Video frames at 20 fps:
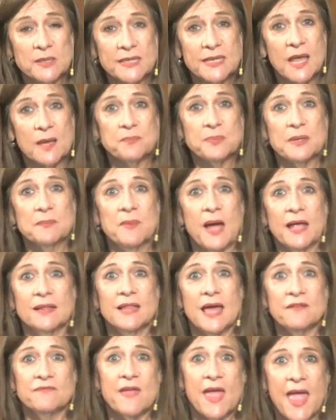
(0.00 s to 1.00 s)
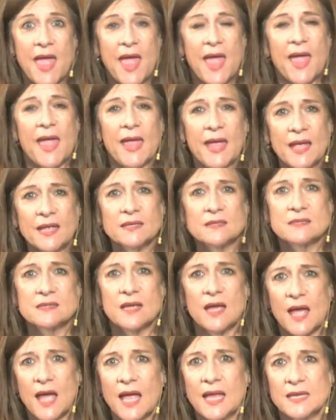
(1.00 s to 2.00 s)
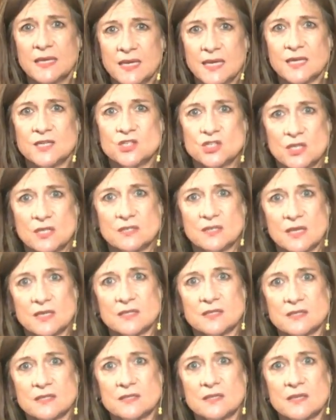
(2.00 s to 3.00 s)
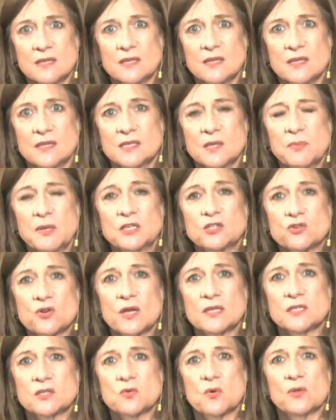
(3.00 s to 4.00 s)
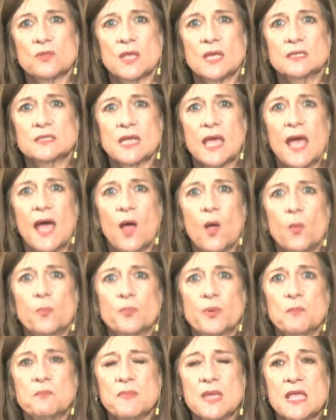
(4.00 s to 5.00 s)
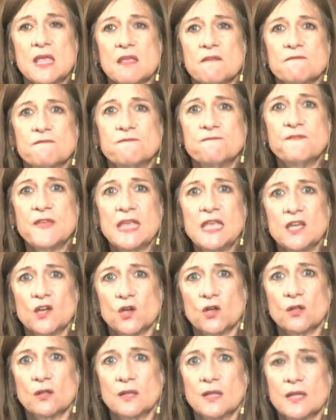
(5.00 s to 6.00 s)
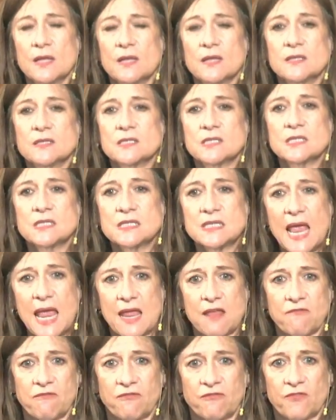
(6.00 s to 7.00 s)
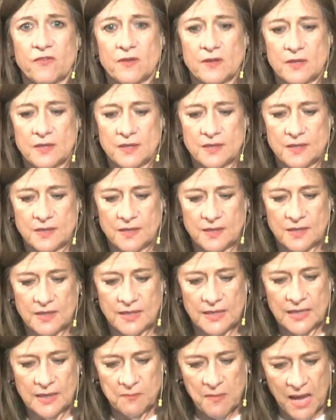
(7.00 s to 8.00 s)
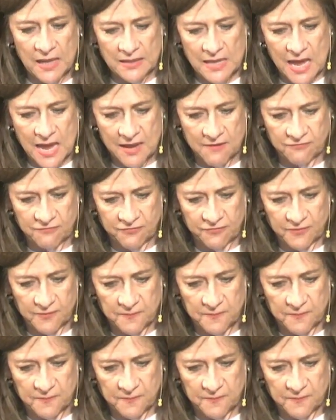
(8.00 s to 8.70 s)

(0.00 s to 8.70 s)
up in my life. And I need Jesus to be trustworthy and to help me feel safe in my life.